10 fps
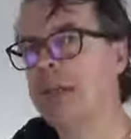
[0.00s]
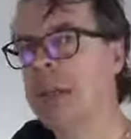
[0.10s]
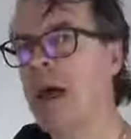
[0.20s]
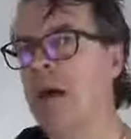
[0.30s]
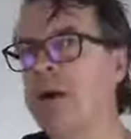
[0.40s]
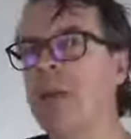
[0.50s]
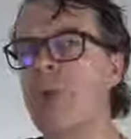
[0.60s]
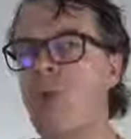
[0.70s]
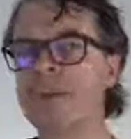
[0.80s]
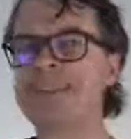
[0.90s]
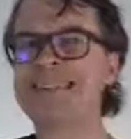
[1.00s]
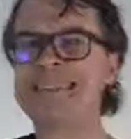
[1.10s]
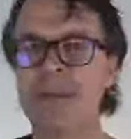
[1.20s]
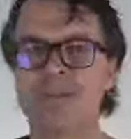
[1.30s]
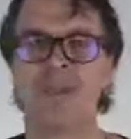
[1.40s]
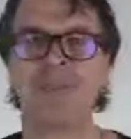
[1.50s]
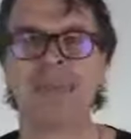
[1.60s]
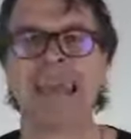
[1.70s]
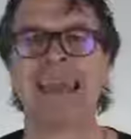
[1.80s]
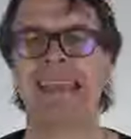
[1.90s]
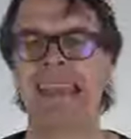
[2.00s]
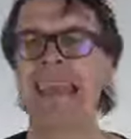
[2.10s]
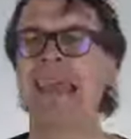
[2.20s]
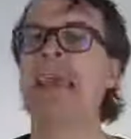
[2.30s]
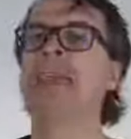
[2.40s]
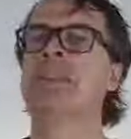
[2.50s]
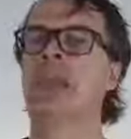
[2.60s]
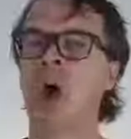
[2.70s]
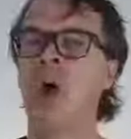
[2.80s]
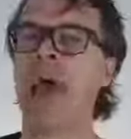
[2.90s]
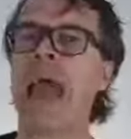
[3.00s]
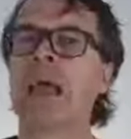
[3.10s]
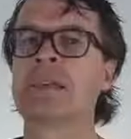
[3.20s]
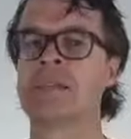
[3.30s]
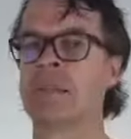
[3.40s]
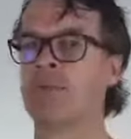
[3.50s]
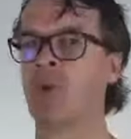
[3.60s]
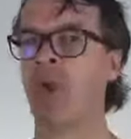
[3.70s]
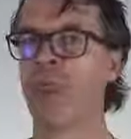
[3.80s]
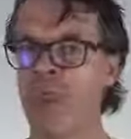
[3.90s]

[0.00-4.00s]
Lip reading: Now, an important tip from Ted here is the long axis of your